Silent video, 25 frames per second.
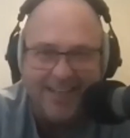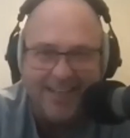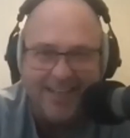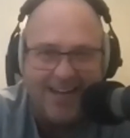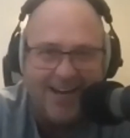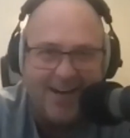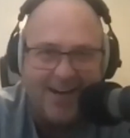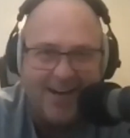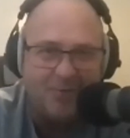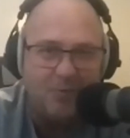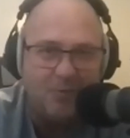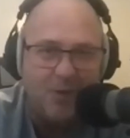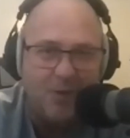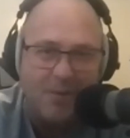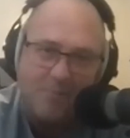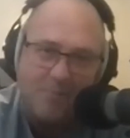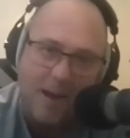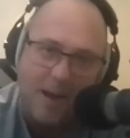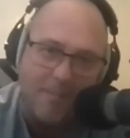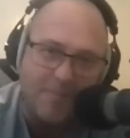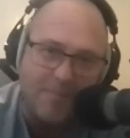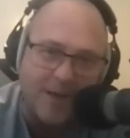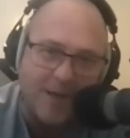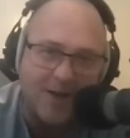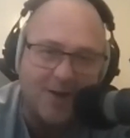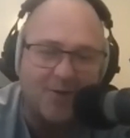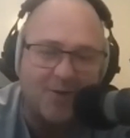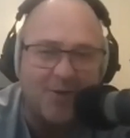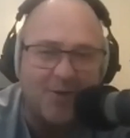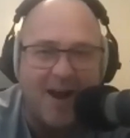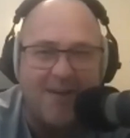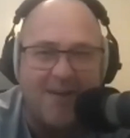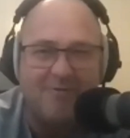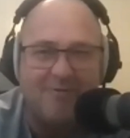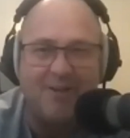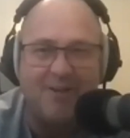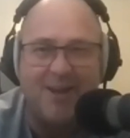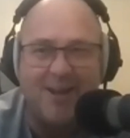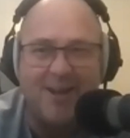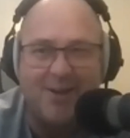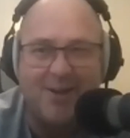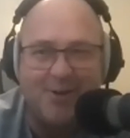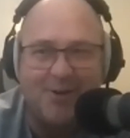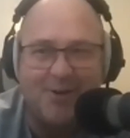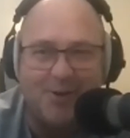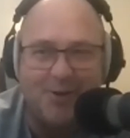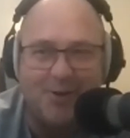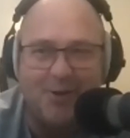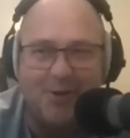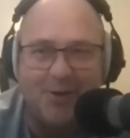and whip up a graphic
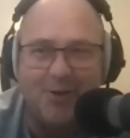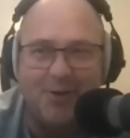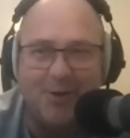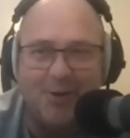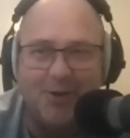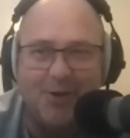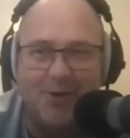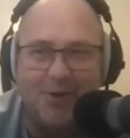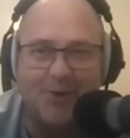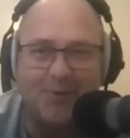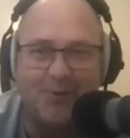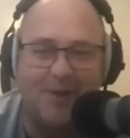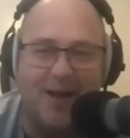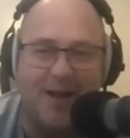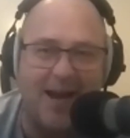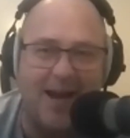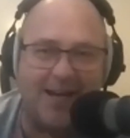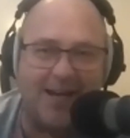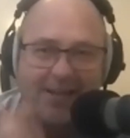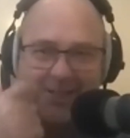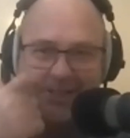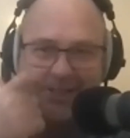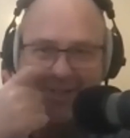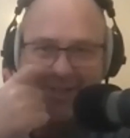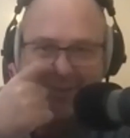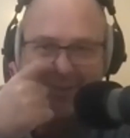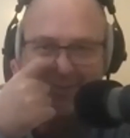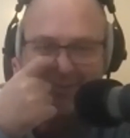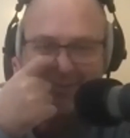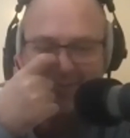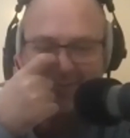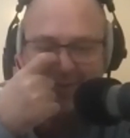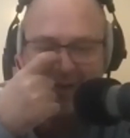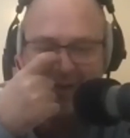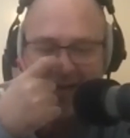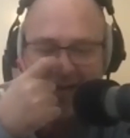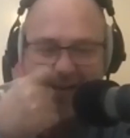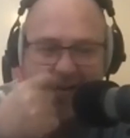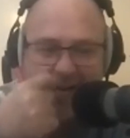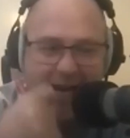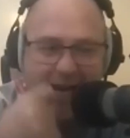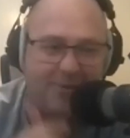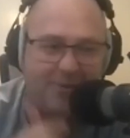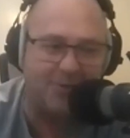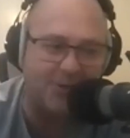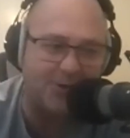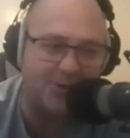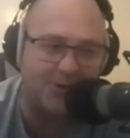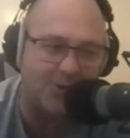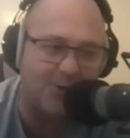or edit some video
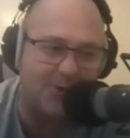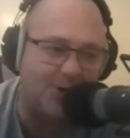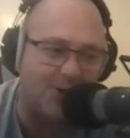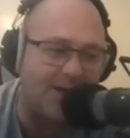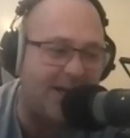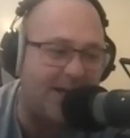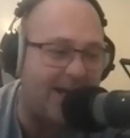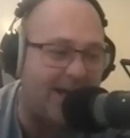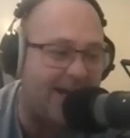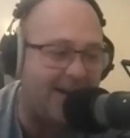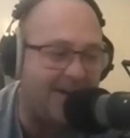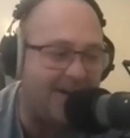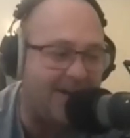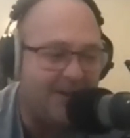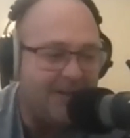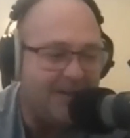or audio.